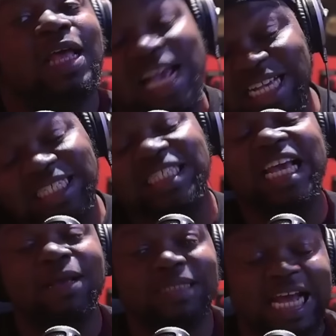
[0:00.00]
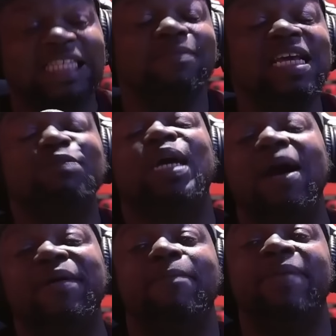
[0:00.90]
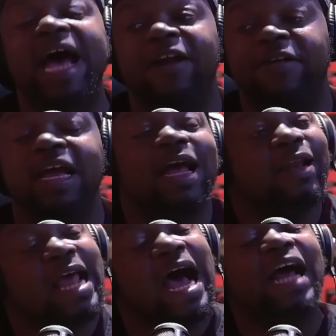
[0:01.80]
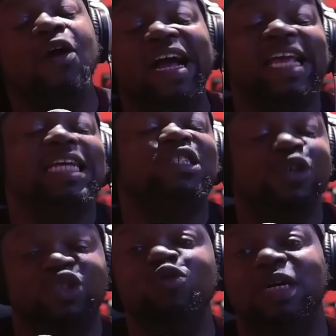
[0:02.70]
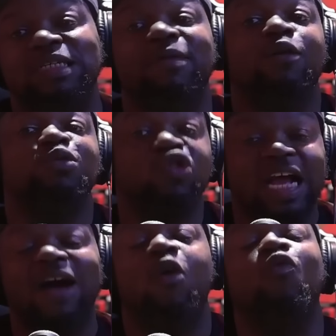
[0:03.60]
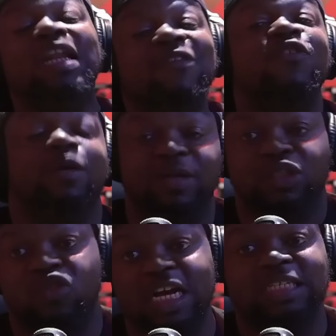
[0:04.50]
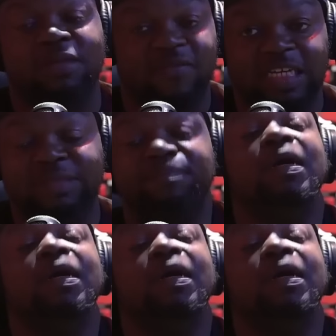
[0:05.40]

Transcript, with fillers: it seems like to me it's becoming a pattern. Now I know I can't talk too much about trend, how I really feel about these trans motherfuckers,